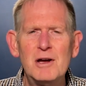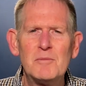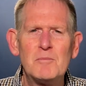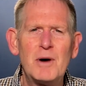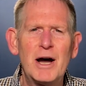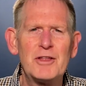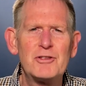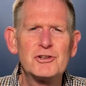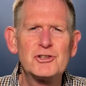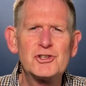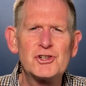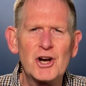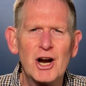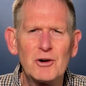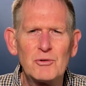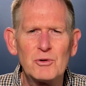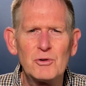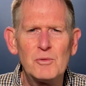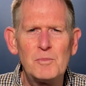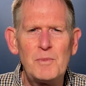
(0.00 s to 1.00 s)
by the
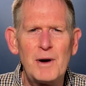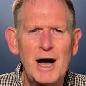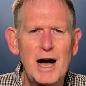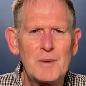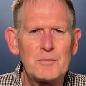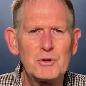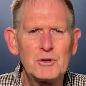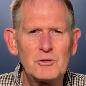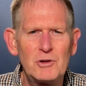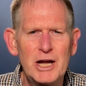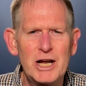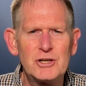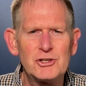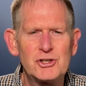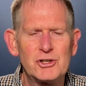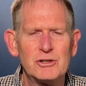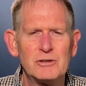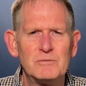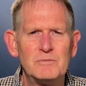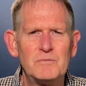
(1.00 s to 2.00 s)
general
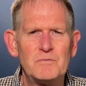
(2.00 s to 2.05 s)
population.